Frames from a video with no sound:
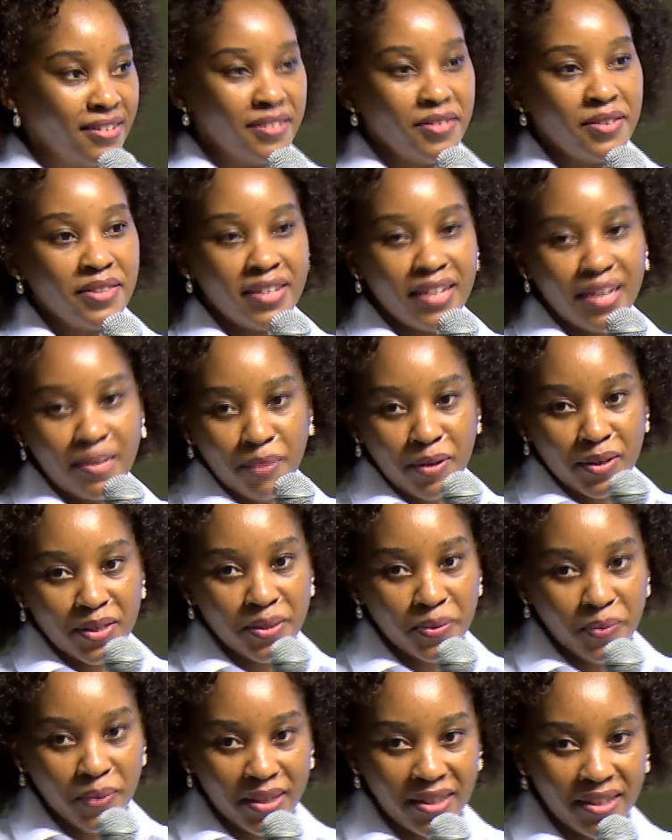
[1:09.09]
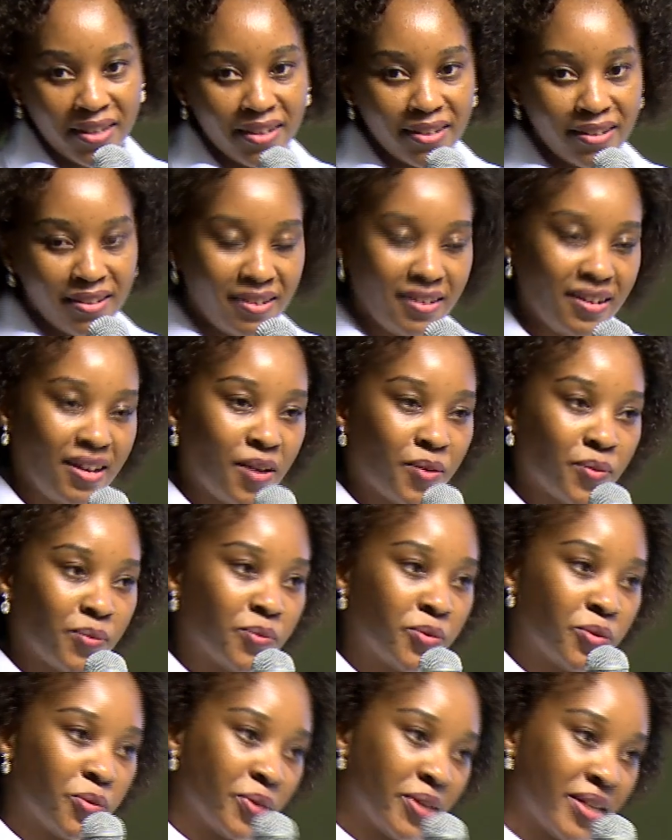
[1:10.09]
you think about the weather.
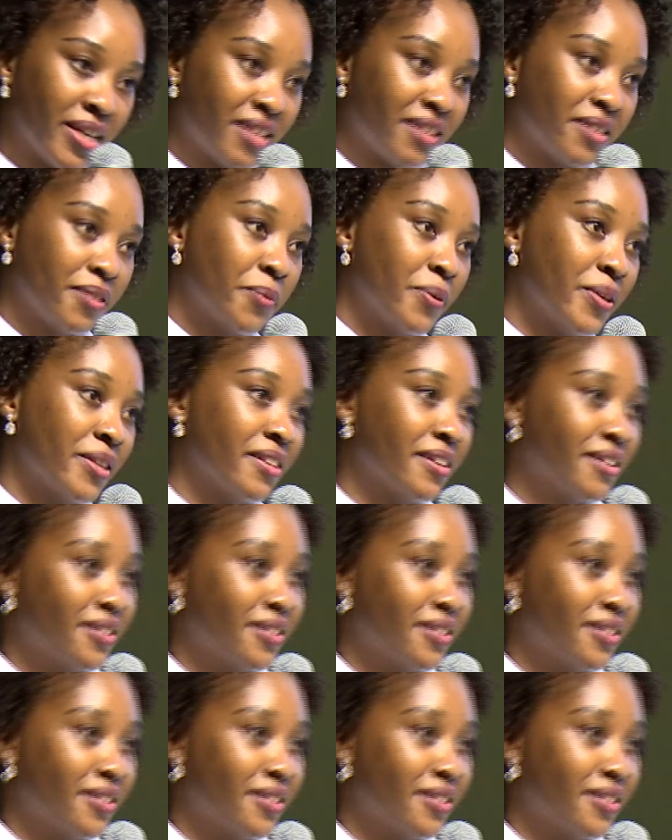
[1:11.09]
How do we get the weather?